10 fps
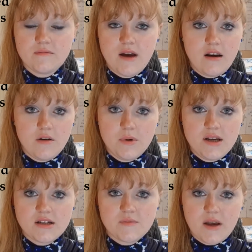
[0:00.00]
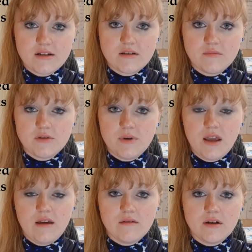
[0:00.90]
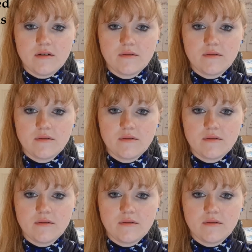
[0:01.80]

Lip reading: and nobody expects them to be either.